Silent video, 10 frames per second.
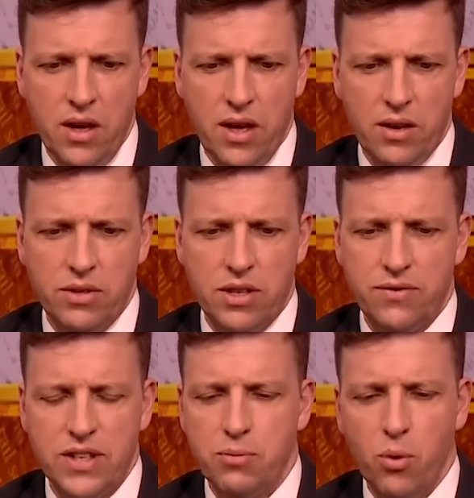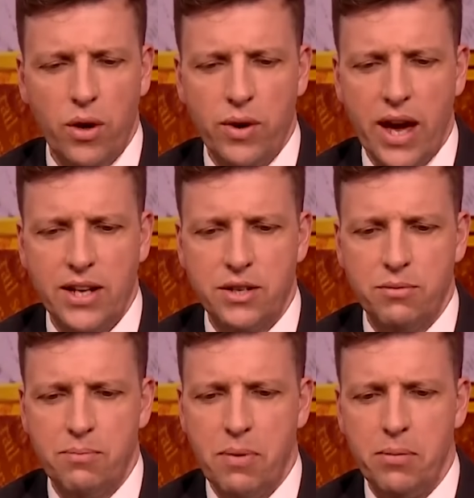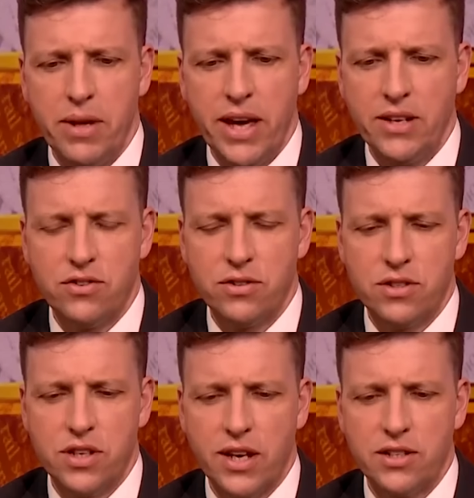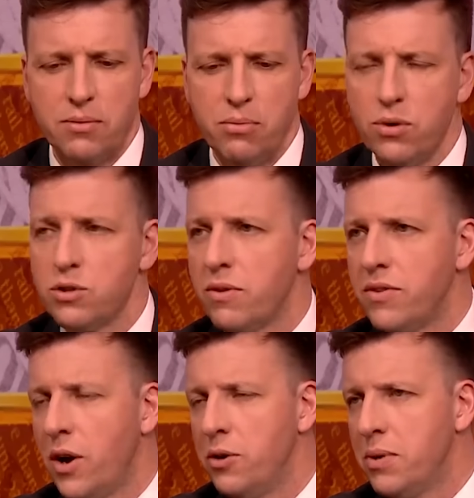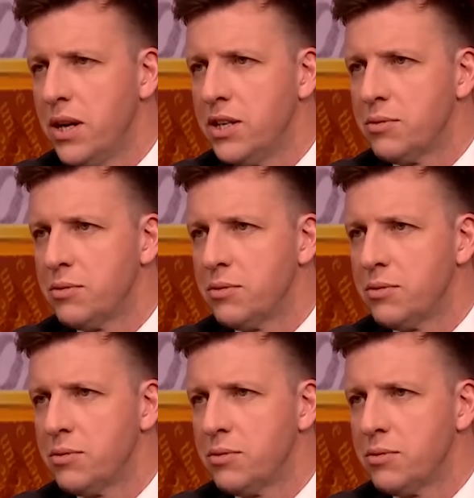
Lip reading: it was in a visible location with public entrance and exit points with no police